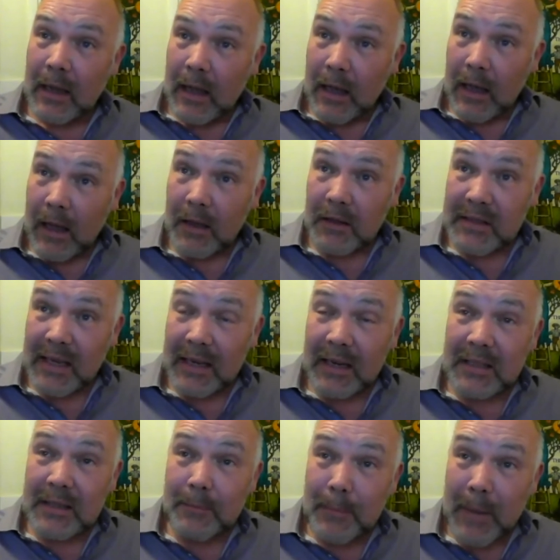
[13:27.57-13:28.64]

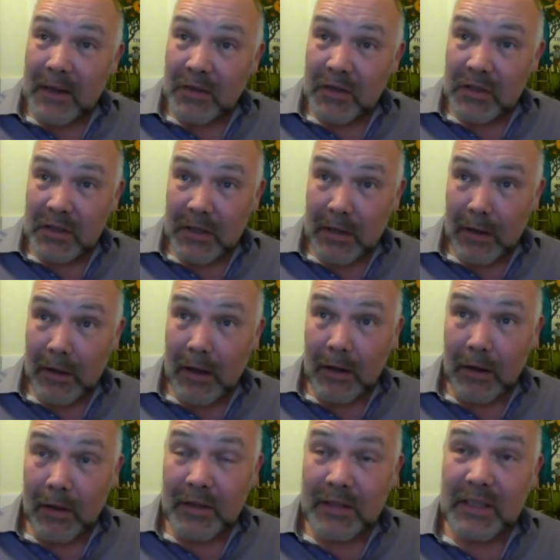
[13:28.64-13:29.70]
and pensions and
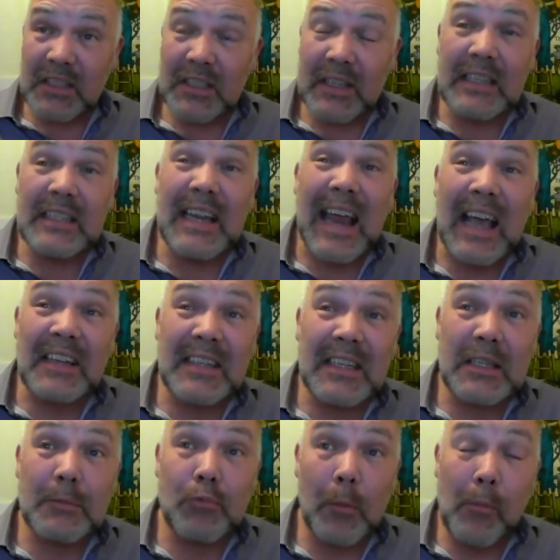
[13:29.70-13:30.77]
other such things, and
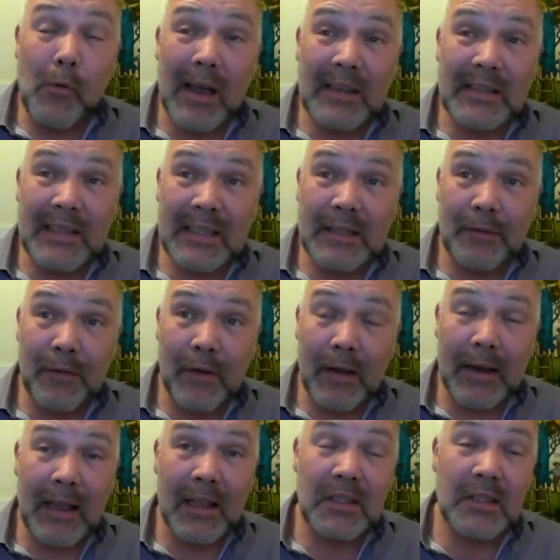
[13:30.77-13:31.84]
proper access to
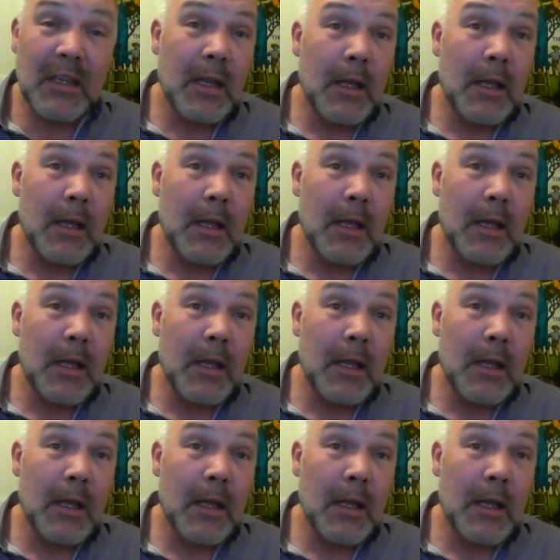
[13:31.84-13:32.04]
finance.